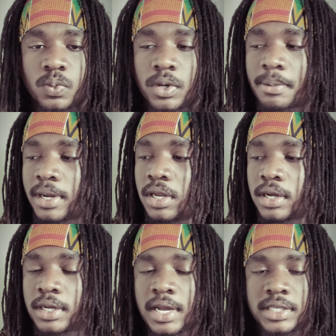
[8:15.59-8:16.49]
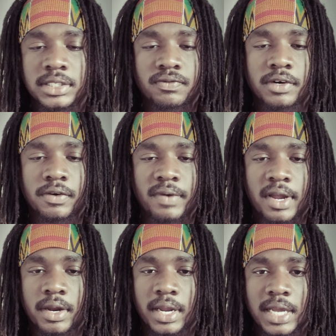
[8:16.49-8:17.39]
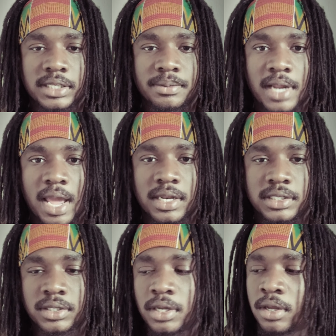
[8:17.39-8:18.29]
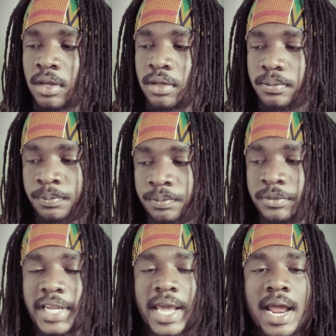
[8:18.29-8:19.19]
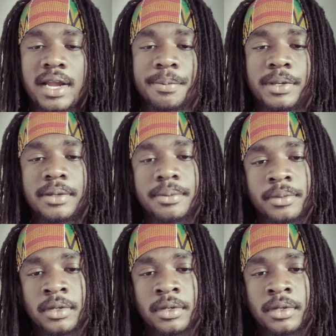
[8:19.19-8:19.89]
of my younger cousins running around that got some knowledge that I can peep.